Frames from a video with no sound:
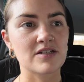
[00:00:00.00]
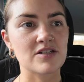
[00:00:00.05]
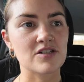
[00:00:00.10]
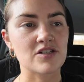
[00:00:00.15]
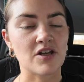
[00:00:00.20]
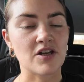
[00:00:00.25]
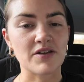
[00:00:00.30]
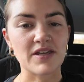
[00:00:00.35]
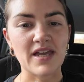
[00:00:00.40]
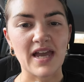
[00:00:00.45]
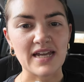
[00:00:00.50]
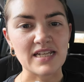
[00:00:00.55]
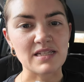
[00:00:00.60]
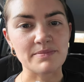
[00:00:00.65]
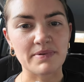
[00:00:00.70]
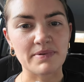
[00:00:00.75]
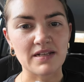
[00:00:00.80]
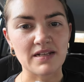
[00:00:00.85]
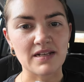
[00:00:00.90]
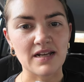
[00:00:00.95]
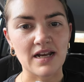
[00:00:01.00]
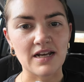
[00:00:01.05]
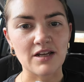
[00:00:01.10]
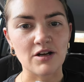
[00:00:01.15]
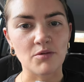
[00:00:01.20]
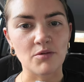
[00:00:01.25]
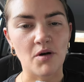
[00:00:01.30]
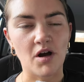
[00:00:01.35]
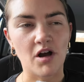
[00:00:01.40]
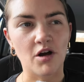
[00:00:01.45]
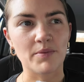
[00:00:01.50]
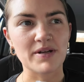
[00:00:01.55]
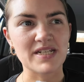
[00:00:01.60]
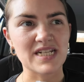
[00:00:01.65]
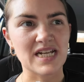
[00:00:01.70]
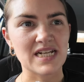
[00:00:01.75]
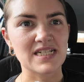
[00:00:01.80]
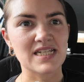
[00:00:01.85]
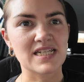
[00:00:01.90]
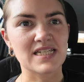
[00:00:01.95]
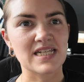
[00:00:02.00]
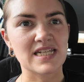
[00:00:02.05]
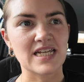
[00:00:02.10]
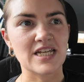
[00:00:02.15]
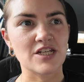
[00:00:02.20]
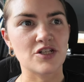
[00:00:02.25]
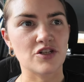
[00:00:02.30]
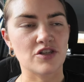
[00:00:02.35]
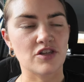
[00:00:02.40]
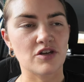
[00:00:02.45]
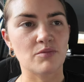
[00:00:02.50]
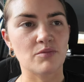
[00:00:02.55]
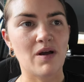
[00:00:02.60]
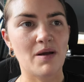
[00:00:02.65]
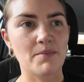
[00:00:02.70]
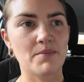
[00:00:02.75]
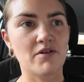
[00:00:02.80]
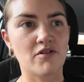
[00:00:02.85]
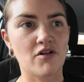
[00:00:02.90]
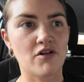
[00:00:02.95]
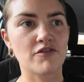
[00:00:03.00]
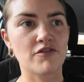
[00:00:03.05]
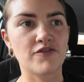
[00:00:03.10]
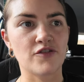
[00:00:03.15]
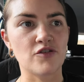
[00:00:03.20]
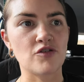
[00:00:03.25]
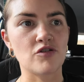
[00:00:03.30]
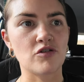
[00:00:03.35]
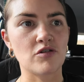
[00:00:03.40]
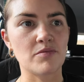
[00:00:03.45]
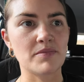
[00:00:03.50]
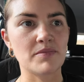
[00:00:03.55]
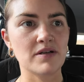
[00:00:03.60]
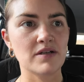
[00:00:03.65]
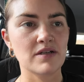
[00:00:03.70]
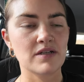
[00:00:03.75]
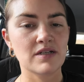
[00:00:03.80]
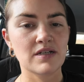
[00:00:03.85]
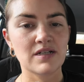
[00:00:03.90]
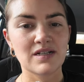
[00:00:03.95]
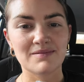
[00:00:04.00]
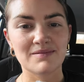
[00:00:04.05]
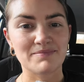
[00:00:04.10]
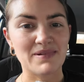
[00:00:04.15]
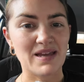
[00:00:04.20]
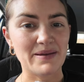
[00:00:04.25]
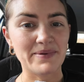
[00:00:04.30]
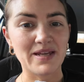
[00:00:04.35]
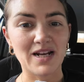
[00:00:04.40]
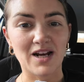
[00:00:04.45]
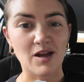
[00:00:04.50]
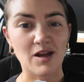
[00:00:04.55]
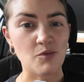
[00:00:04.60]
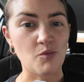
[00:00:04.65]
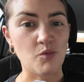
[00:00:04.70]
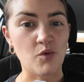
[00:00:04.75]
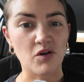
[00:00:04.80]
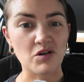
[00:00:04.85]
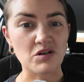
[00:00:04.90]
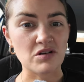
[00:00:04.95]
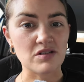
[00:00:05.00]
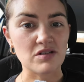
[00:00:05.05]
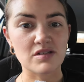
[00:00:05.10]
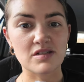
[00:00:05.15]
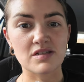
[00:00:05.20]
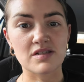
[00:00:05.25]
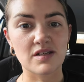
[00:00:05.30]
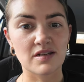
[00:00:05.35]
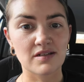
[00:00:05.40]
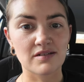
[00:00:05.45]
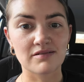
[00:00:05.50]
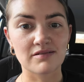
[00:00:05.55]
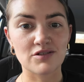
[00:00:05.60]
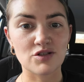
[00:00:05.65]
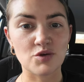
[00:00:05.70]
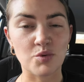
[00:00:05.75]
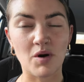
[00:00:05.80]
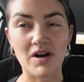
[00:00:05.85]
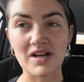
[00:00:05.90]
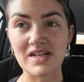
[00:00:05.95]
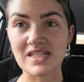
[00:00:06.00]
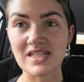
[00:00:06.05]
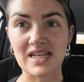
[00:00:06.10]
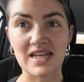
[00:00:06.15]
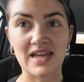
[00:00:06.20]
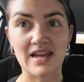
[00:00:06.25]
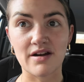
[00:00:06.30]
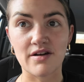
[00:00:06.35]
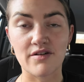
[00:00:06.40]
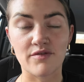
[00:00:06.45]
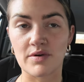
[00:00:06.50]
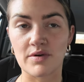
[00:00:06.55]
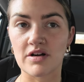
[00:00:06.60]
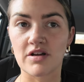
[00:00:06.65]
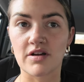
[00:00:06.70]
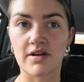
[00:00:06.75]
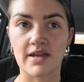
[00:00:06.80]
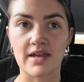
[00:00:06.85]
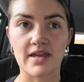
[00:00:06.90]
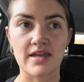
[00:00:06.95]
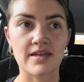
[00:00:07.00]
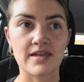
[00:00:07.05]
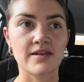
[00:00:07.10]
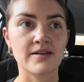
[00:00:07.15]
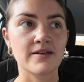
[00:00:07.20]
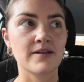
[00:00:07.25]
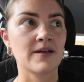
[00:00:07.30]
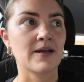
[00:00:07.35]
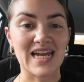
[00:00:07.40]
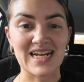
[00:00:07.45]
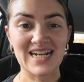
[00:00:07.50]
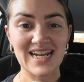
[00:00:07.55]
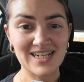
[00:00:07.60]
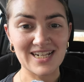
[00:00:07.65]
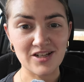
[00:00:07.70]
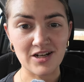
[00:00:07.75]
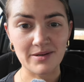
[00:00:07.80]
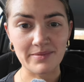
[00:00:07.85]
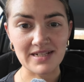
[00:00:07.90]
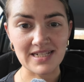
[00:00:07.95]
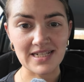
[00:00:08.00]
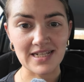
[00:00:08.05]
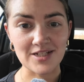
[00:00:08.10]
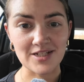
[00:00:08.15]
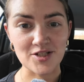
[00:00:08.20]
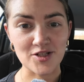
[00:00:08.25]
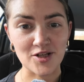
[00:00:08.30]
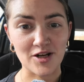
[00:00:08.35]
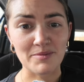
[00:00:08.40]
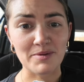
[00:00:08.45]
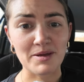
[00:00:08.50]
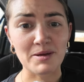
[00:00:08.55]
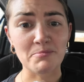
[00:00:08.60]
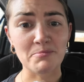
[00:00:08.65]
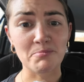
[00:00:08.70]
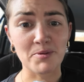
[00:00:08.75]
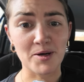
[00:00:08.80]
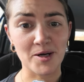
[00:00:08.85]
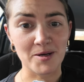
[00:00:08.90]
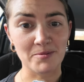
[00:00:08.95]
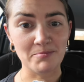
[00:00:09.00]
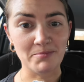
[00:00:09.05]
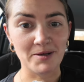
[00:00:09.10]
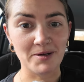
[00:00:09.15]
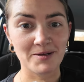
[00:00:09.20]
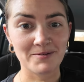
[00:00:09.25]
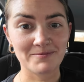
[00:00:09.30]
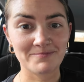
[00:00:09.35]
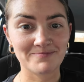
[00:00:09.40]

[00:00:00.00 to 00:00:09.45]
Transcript: So yeah, it's been a little while. We tend to see each other when we're on form, maybe like once, twice a year if we're lucky. Yeah, next time I see her, she's going to be a mum.